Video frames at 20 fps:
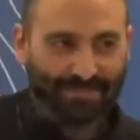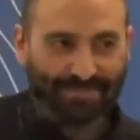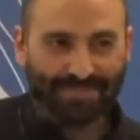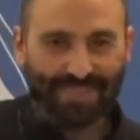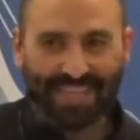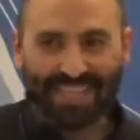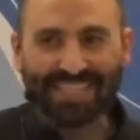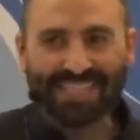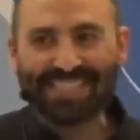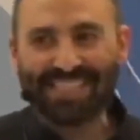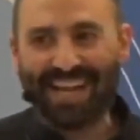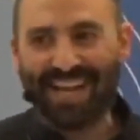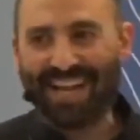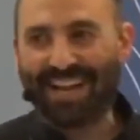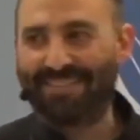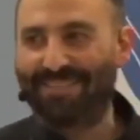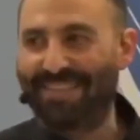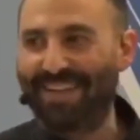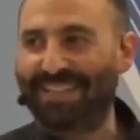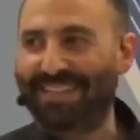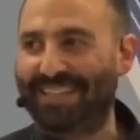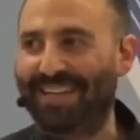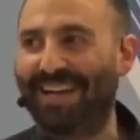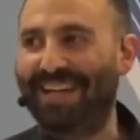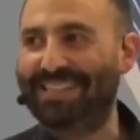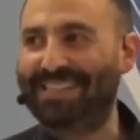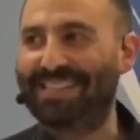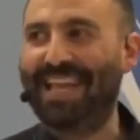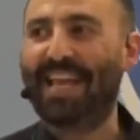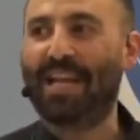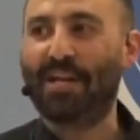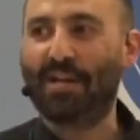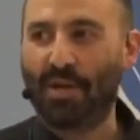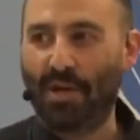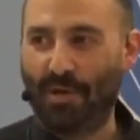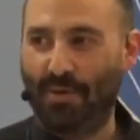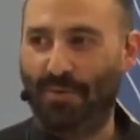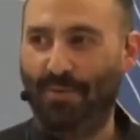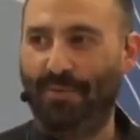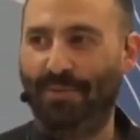But inside, I felt God saying,
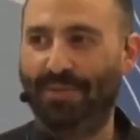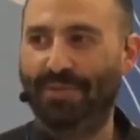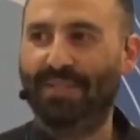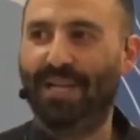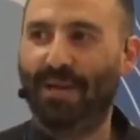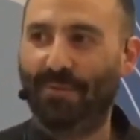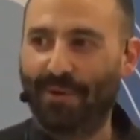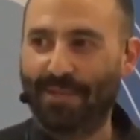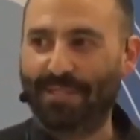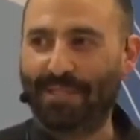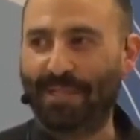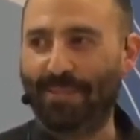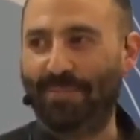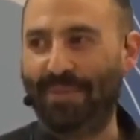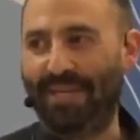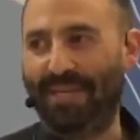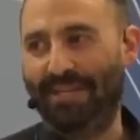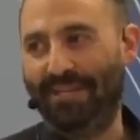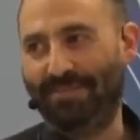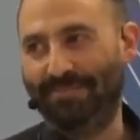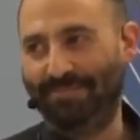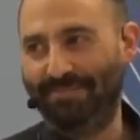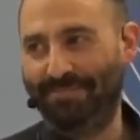no, I want you to be here.